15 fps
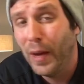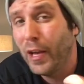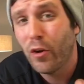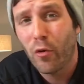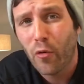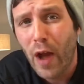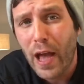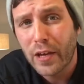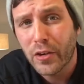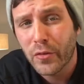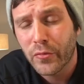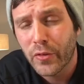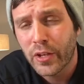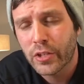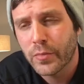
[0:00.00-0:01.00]
crack your
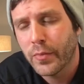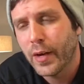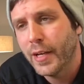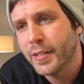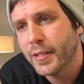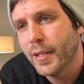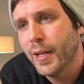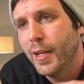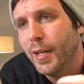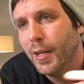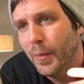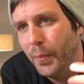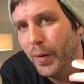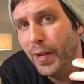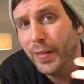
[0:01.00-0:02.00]
French press,
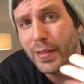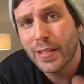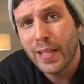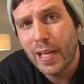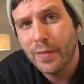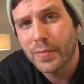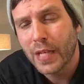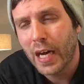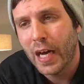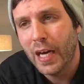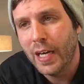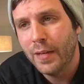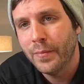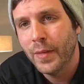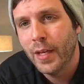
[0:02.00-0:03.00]
but at the same
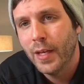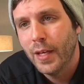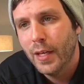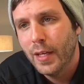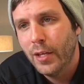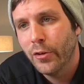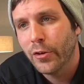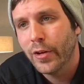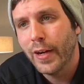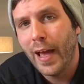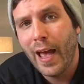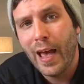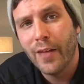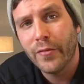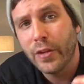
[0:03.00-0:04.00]
time, you're going to
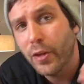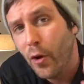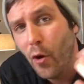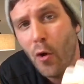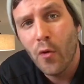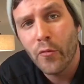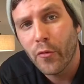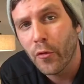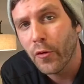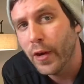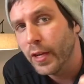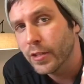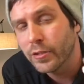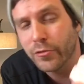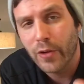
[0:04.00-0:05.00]
have an over
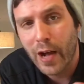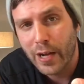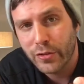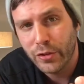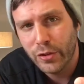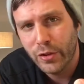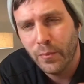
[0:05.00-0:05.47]
extraction.